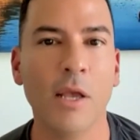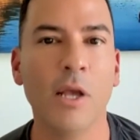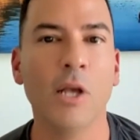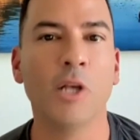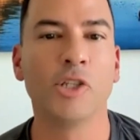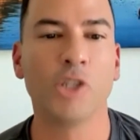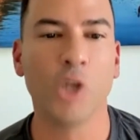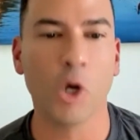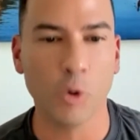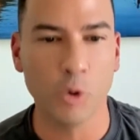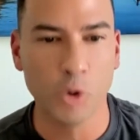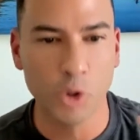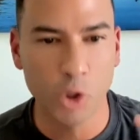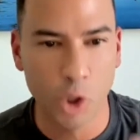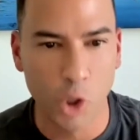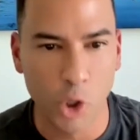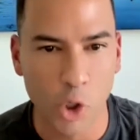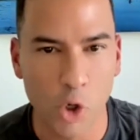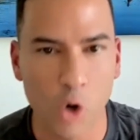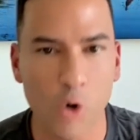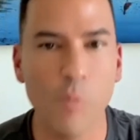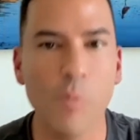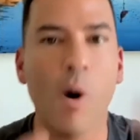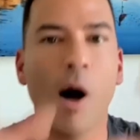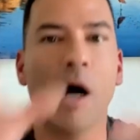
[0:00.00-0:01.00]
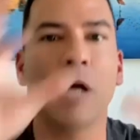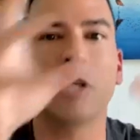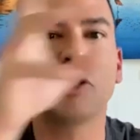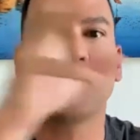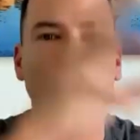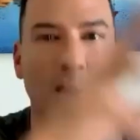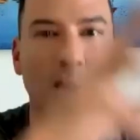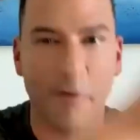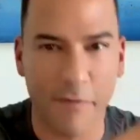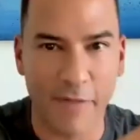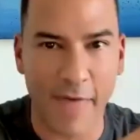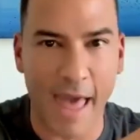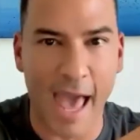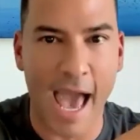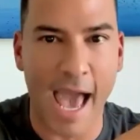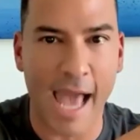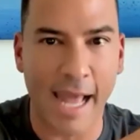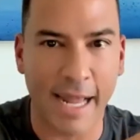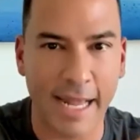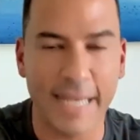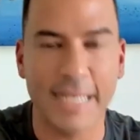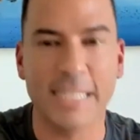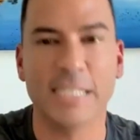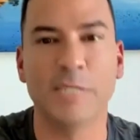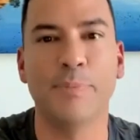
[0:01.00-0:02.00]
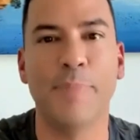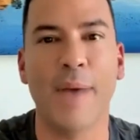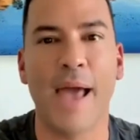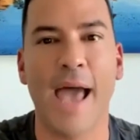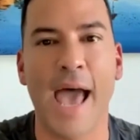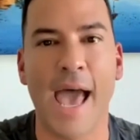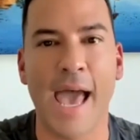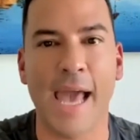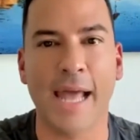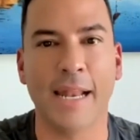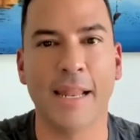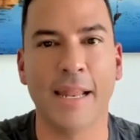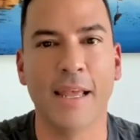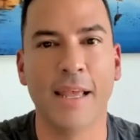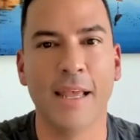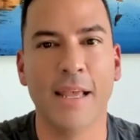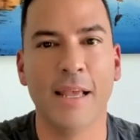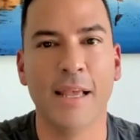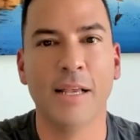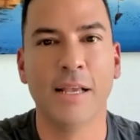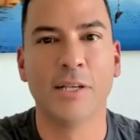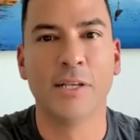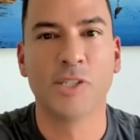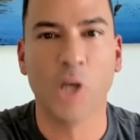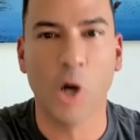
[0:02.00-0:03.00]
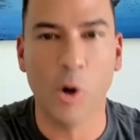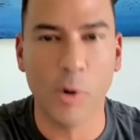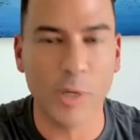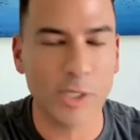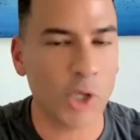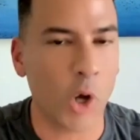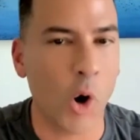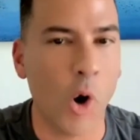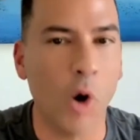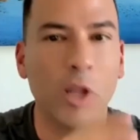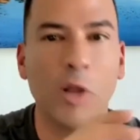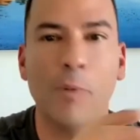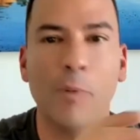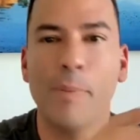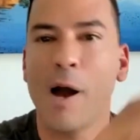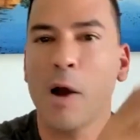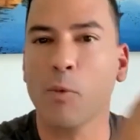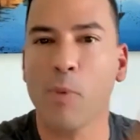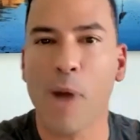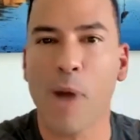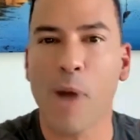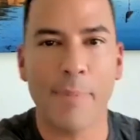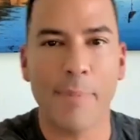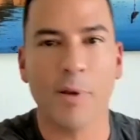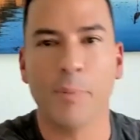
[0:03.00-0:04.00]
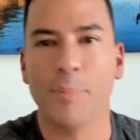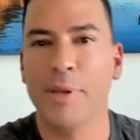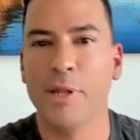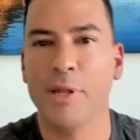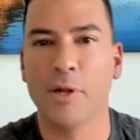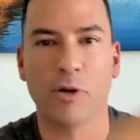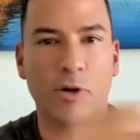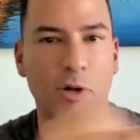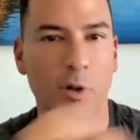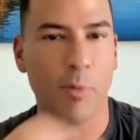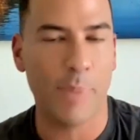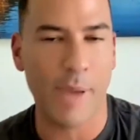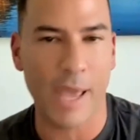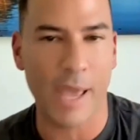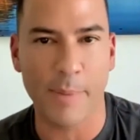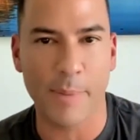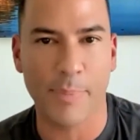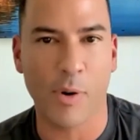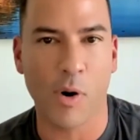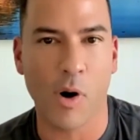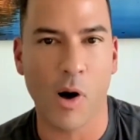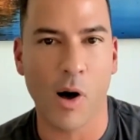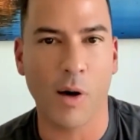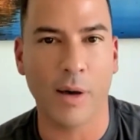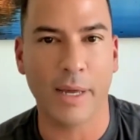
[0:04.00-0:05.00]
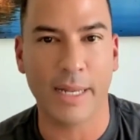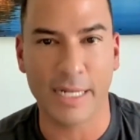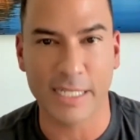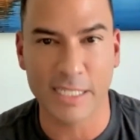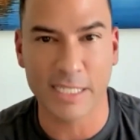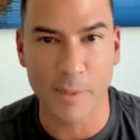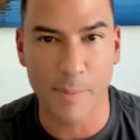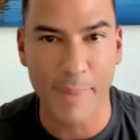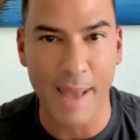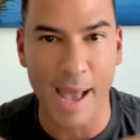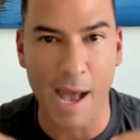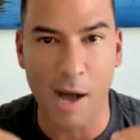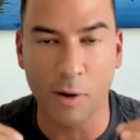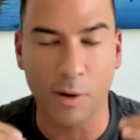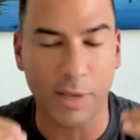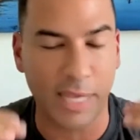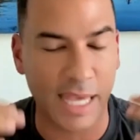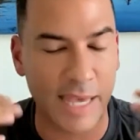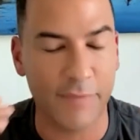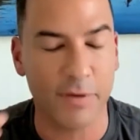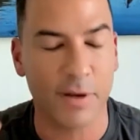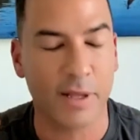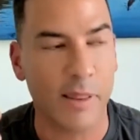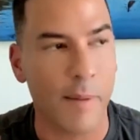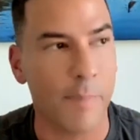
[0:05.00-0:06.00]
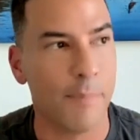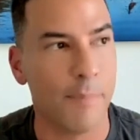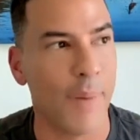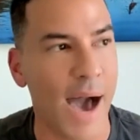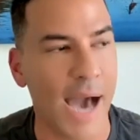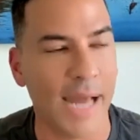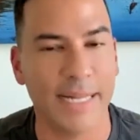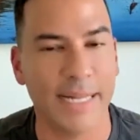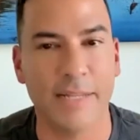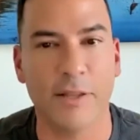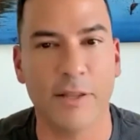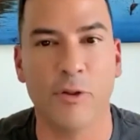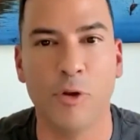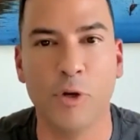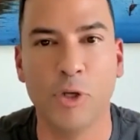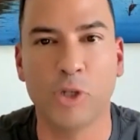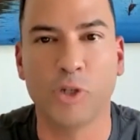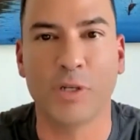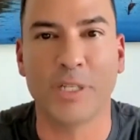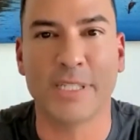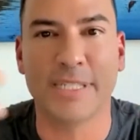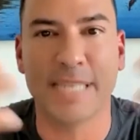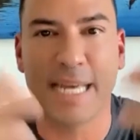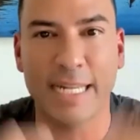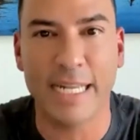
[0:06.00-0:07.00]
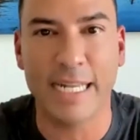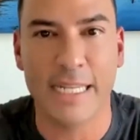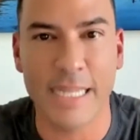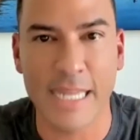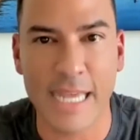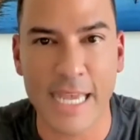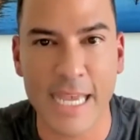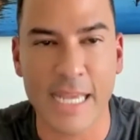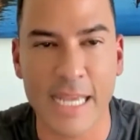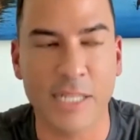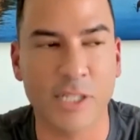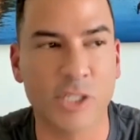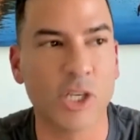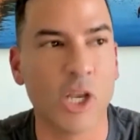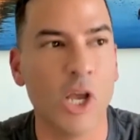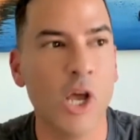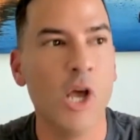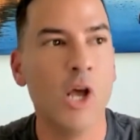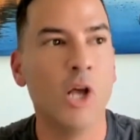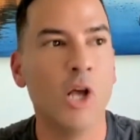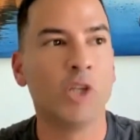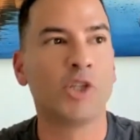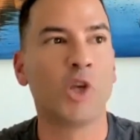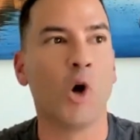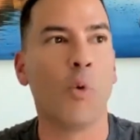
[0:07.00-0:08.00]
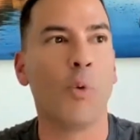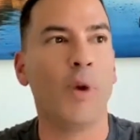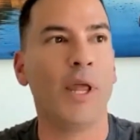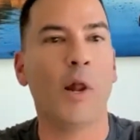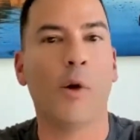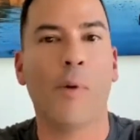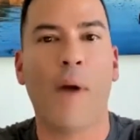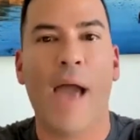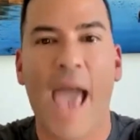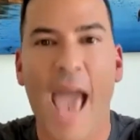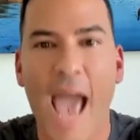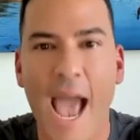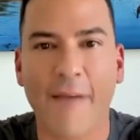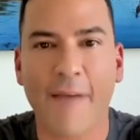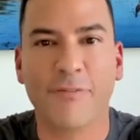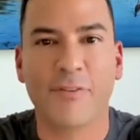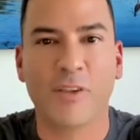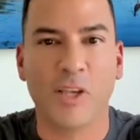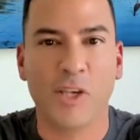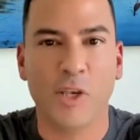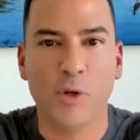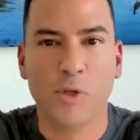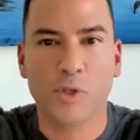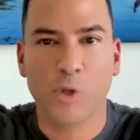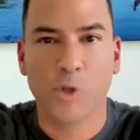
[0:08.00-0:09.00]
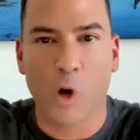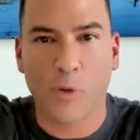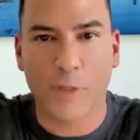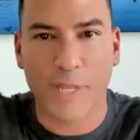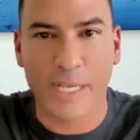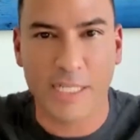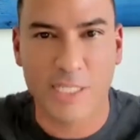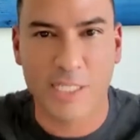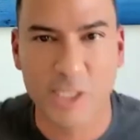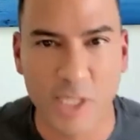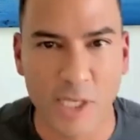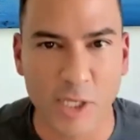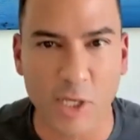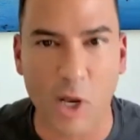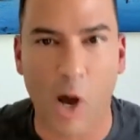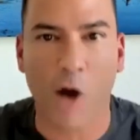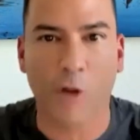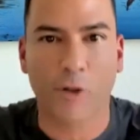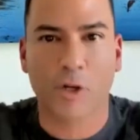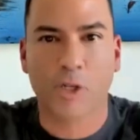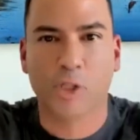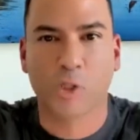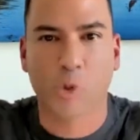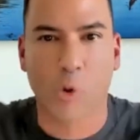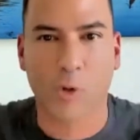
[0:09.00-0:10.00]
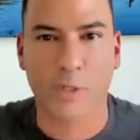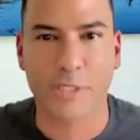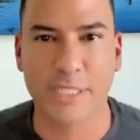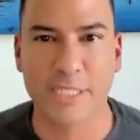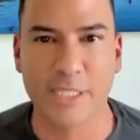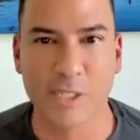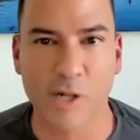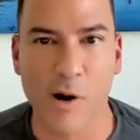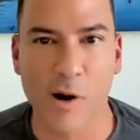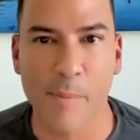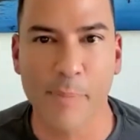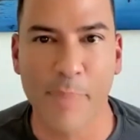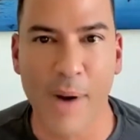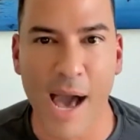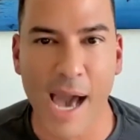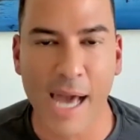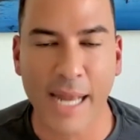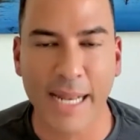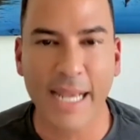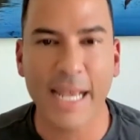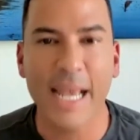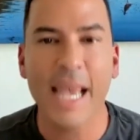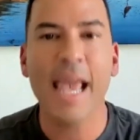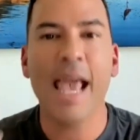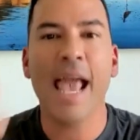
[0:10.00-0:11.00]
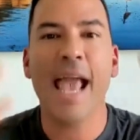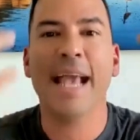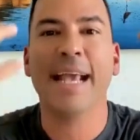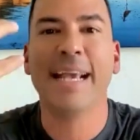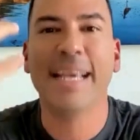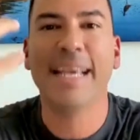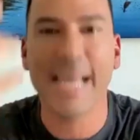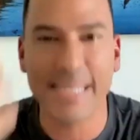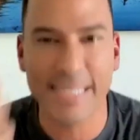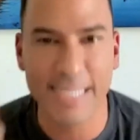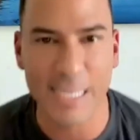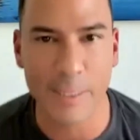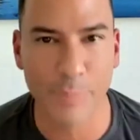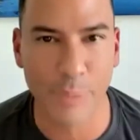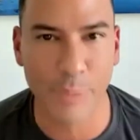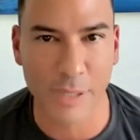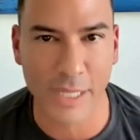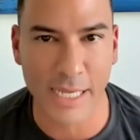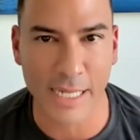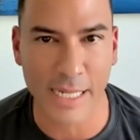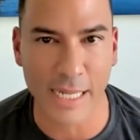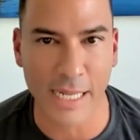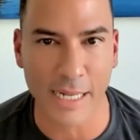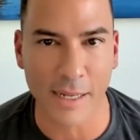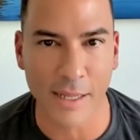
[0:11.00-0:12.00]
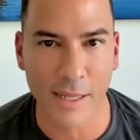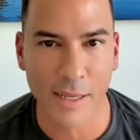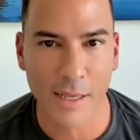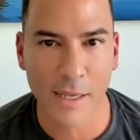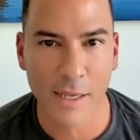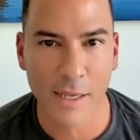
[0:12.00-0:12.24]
So too much of that is bad. So it's all about robbing Peter to pay Paul, and it's about giving the body the nutrients that it needs so we don't have to use all these other sources in our body and get depleted.